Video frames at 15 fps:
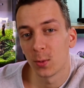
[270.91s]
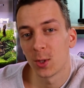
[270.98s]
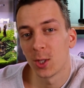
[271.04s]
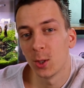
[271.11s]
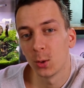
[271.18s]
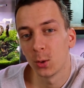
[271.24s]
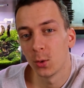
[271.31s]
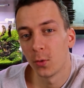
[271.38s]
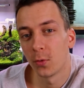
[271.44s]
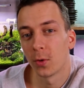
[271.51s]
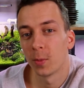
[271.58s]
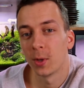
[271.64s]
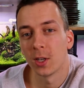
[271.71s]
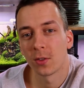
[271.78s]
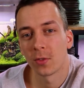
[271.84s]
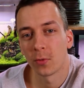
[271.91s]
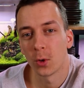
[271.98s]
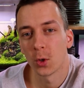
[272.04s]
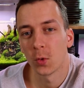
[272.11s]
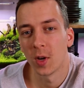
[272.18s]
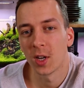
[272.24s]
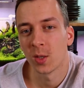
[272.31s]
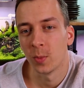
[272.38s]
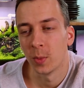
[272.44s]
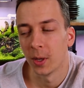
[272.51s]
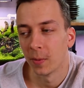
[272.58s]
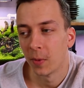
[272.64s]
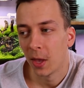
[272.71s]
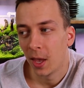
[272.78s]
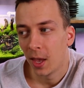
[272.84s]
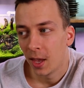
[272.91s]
of CO2 from this first recipe.